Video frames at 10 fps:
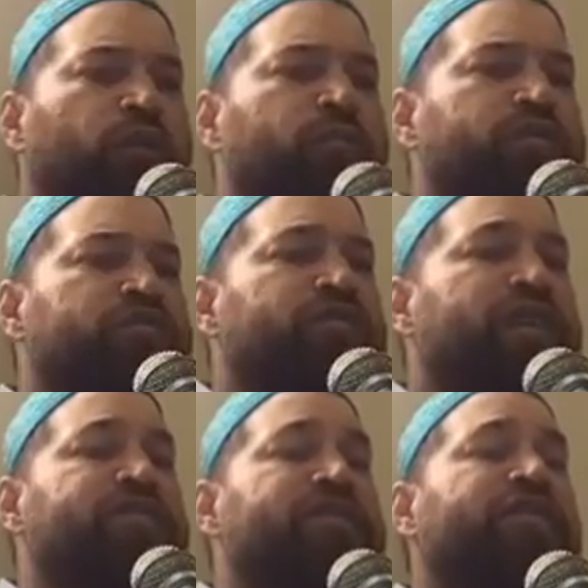must
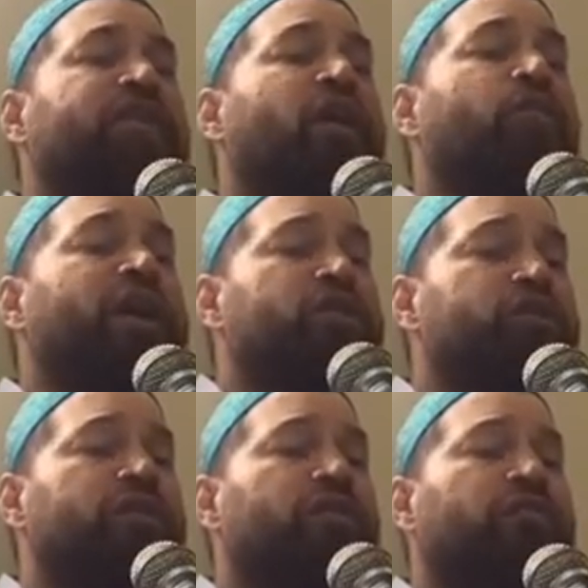face the
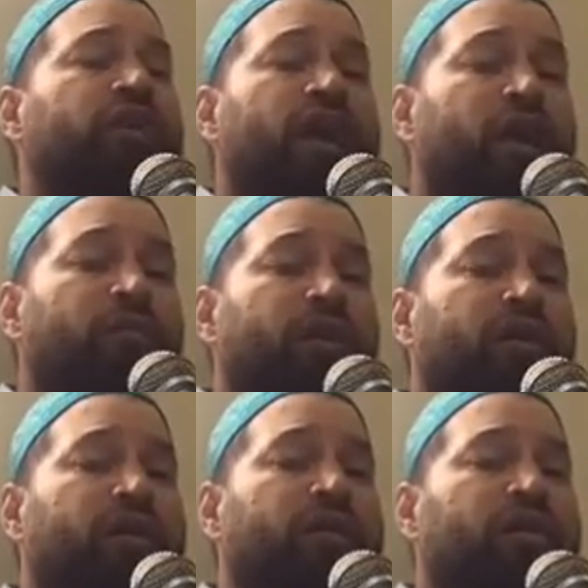direction of the
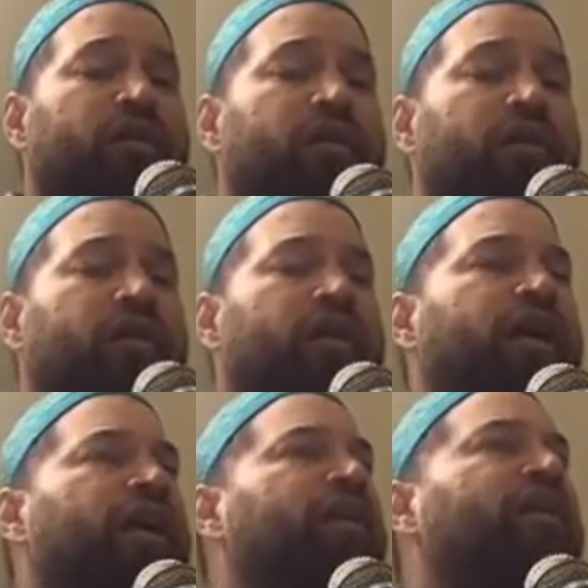Kaaba and